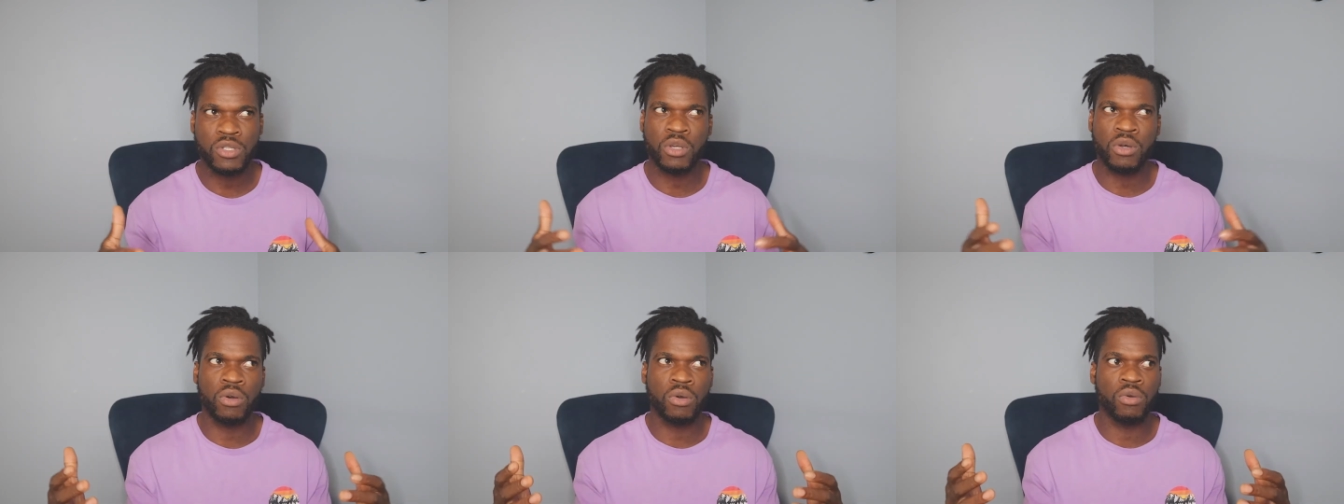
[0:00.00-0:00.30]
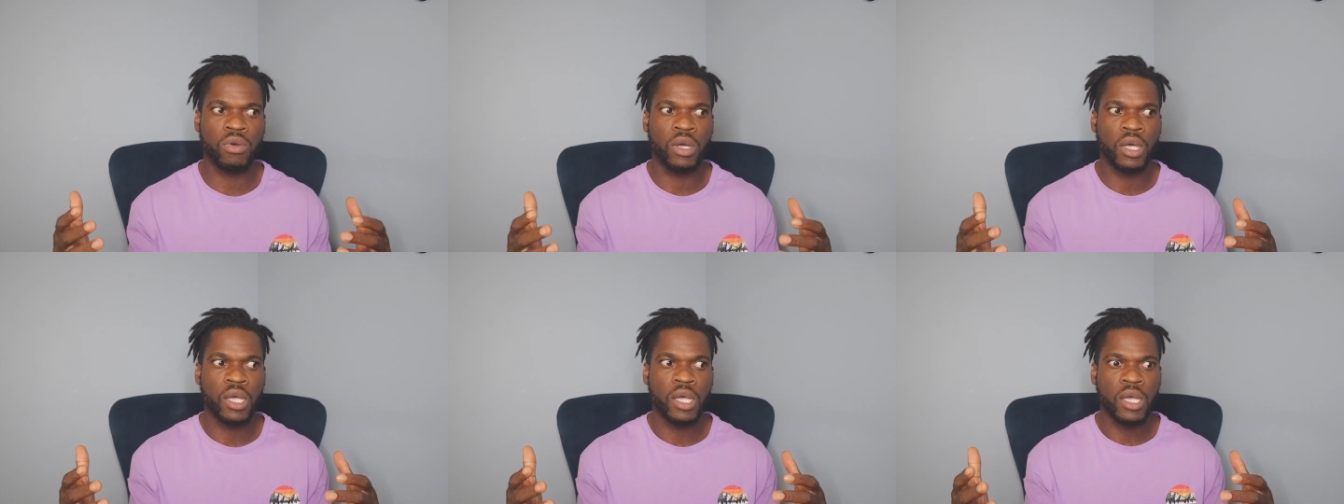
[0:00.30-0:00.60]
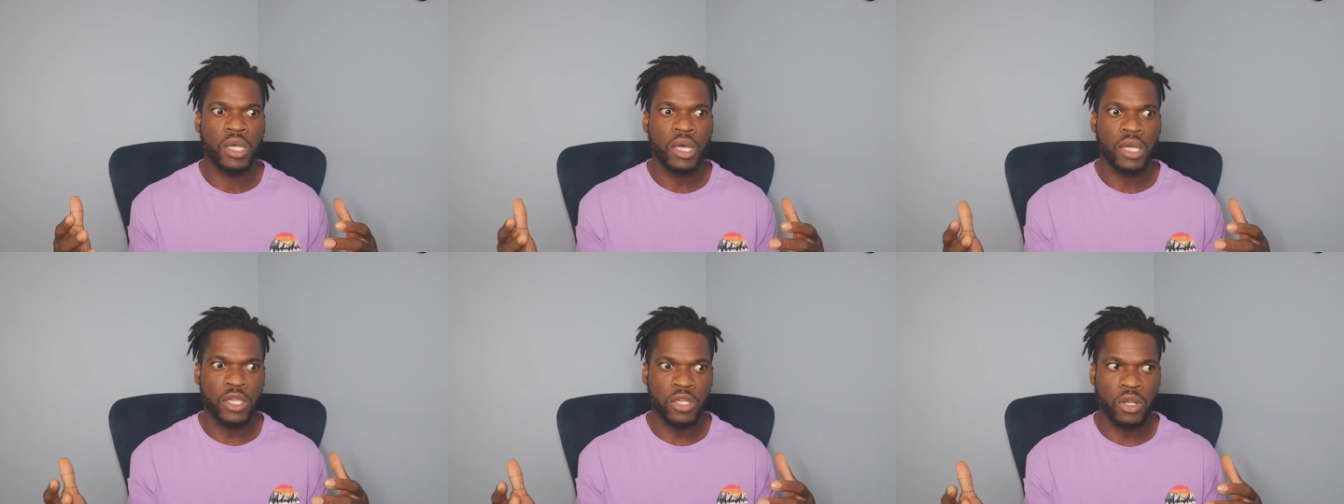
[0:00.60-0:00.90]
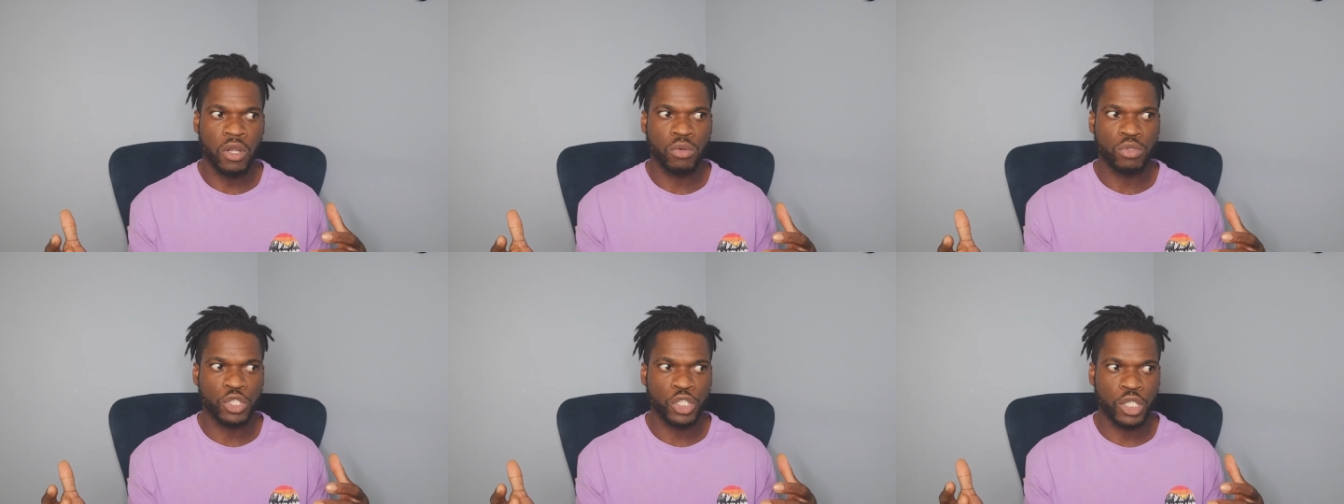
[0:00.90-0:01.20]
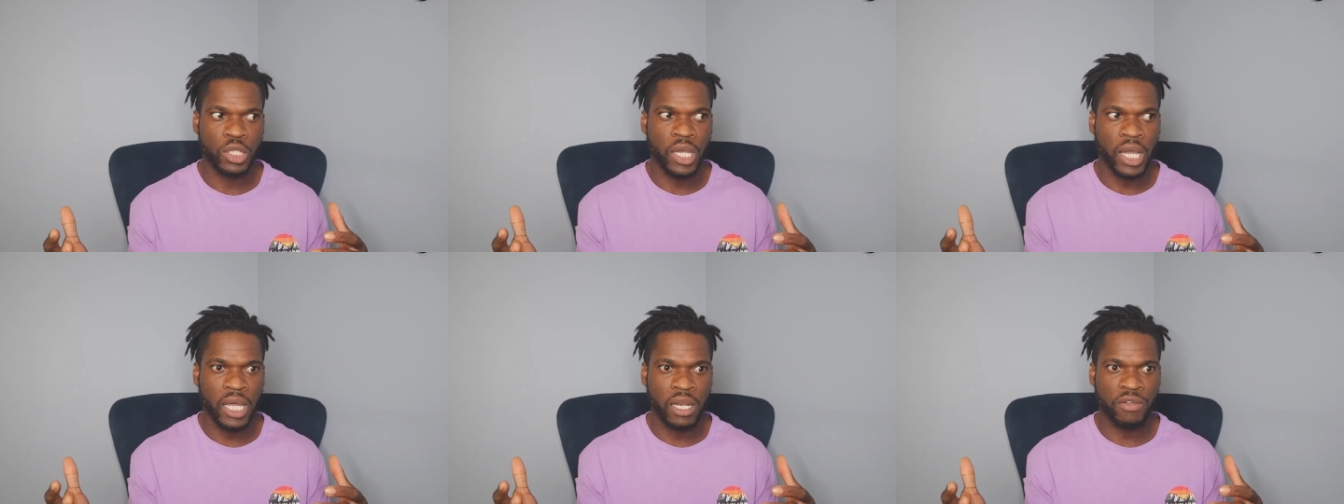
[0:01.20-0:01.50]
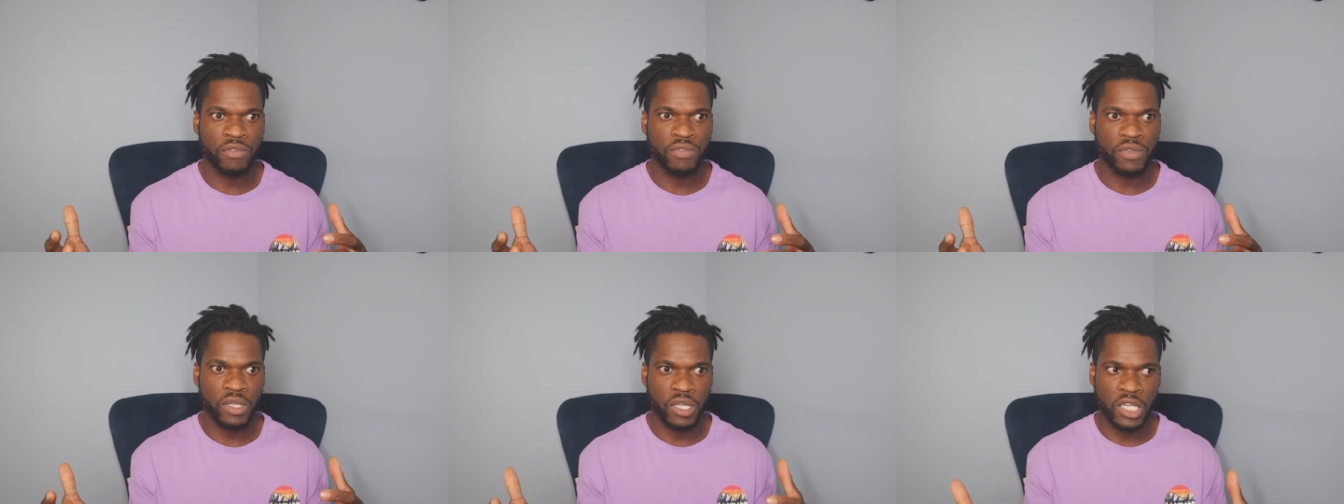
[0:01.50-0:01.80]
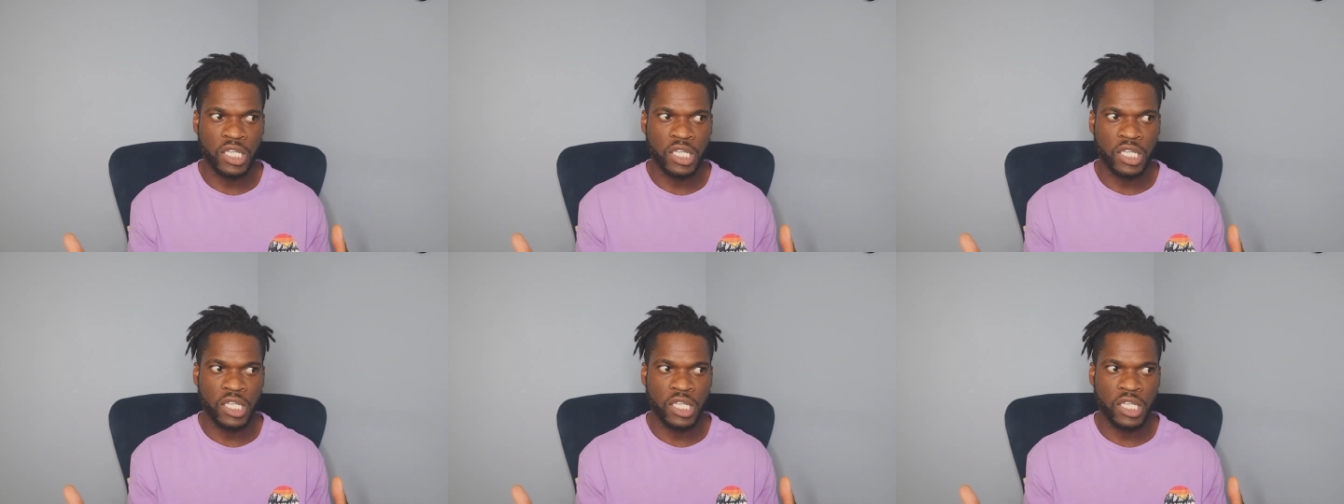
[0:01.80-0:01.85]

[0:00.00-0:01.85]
So, you know, she kind of